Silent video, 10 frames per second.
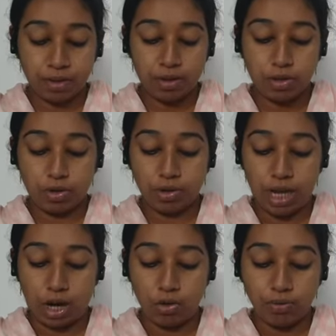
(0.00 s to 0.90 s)
So
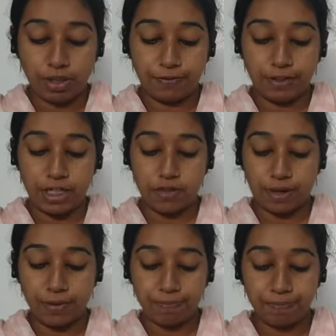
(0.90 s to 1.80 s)
now the first
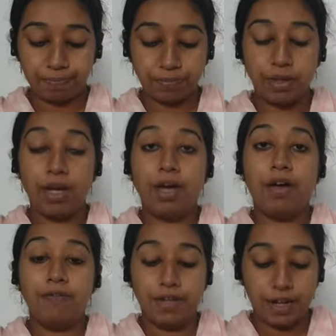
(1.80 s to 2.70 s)
one,
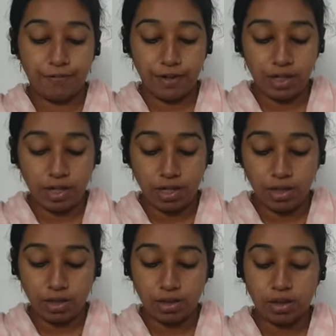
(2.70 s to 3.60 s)
we refer
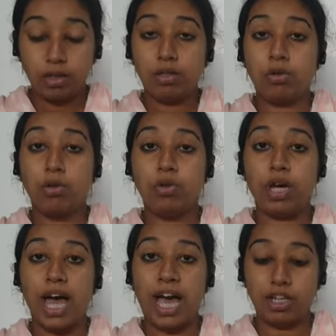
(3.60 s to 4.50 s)
to
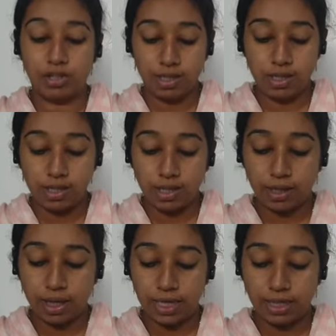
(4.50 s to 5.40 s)
the actions
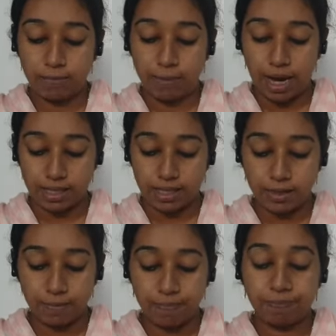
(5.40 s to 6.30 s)
in the past.
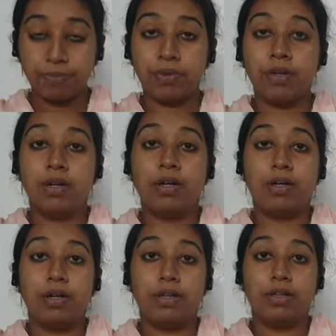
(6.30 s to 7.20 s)

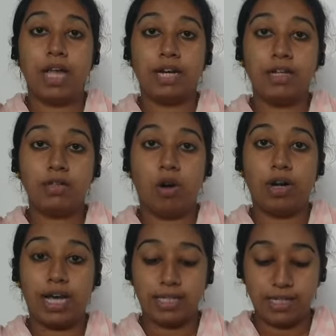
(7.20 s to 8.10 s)
That is called
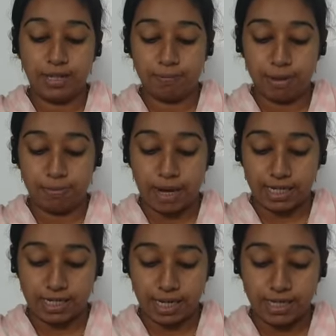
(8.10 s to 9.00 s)
as a simple
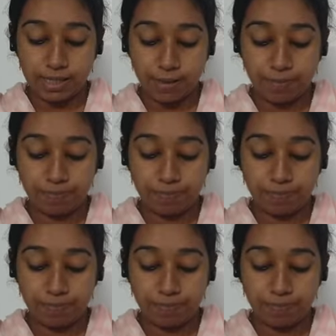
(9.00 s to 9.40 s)
past tense.